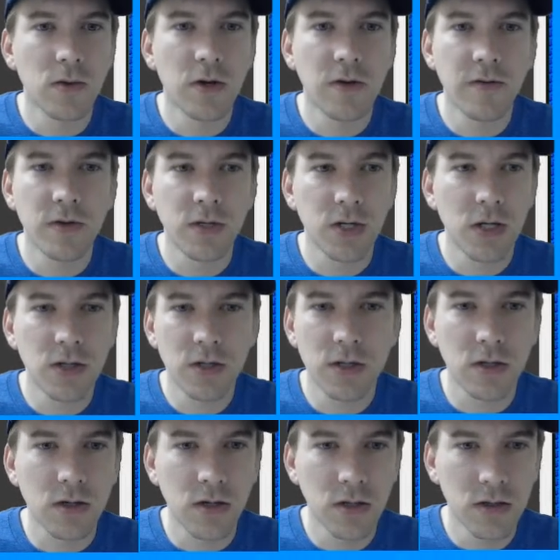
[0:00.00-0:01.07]
I wonder if it
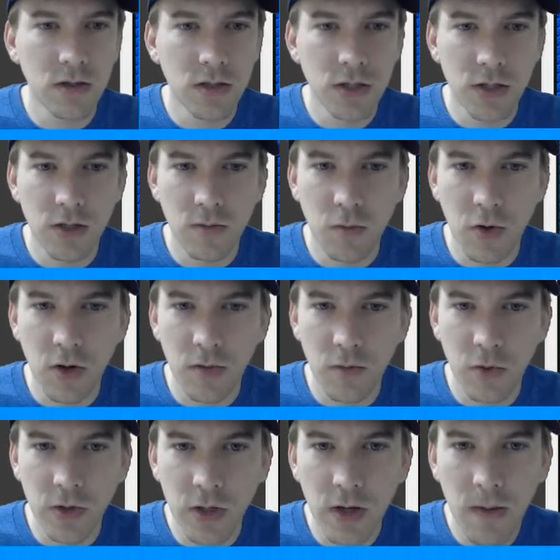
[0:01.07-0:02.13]
changed the collision
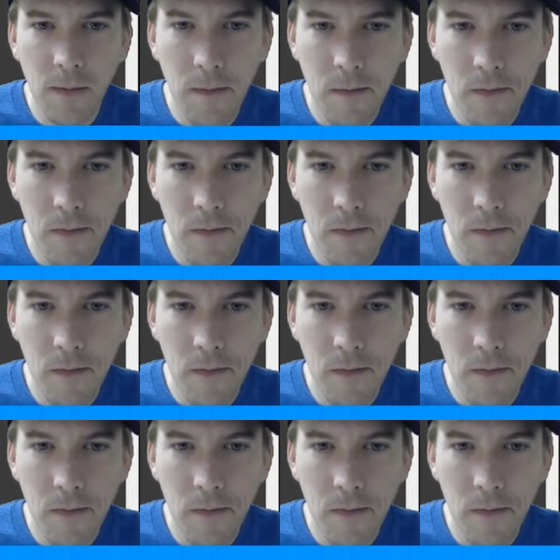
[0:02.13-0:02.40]
properly.